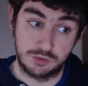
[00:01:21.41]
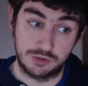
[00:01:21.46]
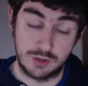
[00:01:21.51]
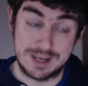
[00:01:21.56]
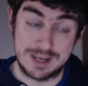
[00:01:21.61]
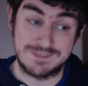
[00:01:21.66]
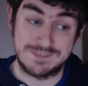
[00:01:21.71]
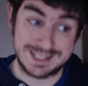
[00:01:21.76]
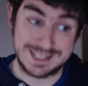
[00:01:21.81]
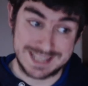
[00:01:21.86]

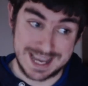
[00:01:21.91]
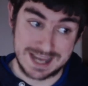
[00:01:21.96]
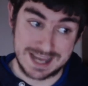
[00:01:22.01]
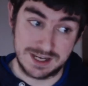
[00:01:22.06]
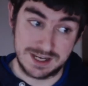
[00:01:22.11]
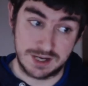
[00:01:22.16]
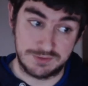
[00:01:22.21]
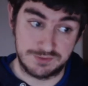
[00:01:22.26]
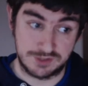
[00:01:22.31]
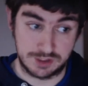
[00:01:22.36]
if I get
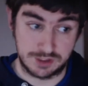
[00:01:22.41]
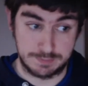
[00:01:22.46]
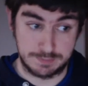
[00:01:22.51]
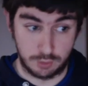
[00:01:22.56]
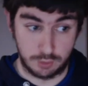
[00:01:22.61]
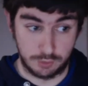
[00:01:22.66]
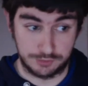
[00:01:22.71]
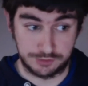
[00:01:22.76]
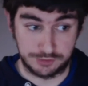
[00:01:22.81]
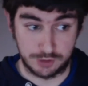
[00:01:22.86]
enough
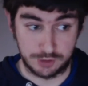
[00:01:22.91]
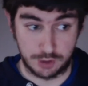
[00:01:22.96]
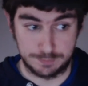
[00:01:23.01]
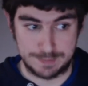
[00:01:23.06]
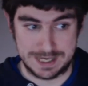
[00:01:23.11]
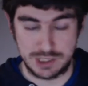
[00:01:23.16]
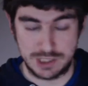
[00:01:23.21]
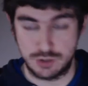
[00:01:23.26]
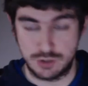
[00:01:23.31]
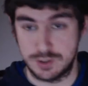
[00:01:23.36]
support on
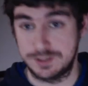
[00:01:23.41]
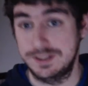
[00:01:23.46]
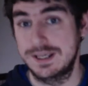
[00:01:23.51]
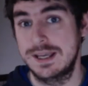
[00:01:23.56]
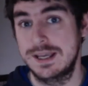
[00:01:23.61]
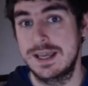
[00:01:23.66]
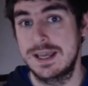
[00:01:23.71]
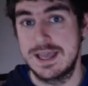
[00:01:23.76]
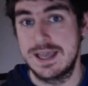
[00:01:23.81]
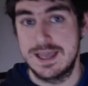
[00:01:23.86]
Patreon,
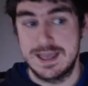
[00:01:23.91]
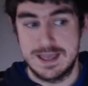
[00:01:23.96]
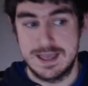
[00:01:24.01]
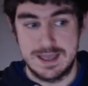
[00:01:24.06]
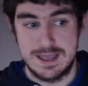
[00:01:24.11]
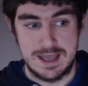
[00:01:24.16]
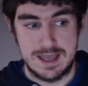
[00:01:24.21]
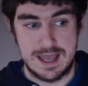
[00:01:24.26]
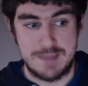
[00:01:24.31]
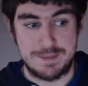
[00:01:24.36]

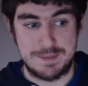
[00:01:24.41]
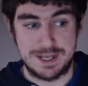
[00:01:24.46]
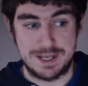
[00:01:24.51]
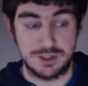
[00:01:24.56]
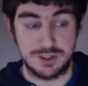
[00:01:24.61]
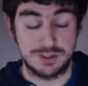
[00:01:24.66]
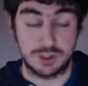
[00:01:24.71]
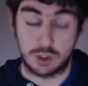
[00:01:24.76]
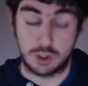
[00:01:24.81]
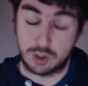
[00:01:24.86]

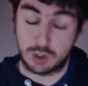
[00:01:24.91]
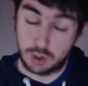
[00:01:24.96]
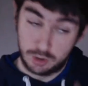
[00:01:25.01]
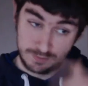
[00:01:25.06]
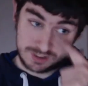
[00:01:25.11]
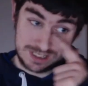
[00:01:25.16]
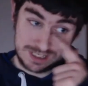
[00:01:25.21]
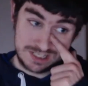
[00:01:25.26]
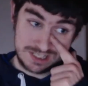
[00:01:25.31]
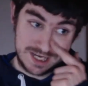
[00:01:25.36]

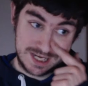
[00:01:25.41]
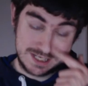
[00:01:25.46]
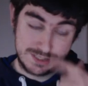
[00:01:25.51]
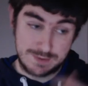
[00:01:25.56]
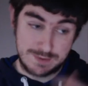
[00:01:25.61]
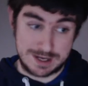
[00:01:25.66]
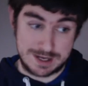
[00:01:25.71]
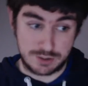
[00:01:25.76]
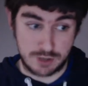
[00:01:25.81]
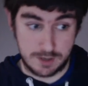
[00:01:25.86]

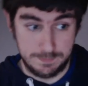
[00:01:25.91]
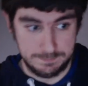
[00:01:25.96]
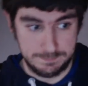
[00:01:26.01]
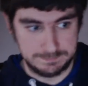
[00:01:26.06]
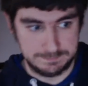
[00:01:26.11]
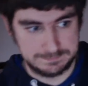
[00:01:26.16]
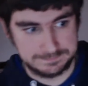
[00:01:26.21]
patreon.com/KenzieRetro.